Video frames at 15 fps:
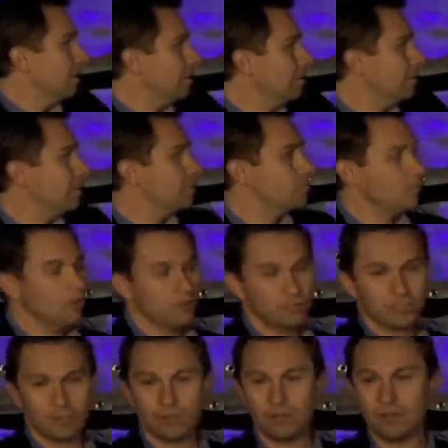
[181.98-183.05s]
They smoke.
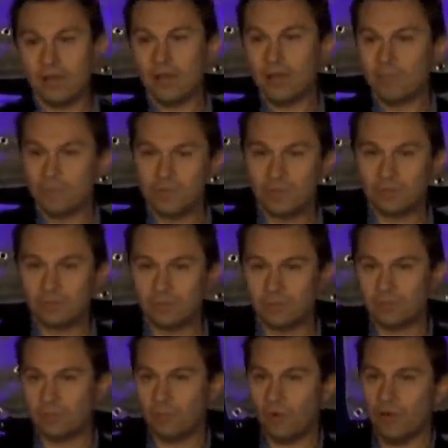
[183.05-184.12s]
But
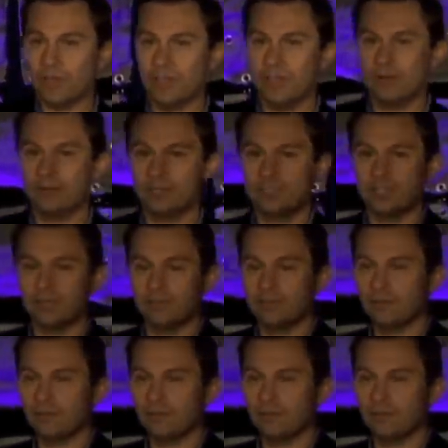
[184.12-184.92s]
the point here is that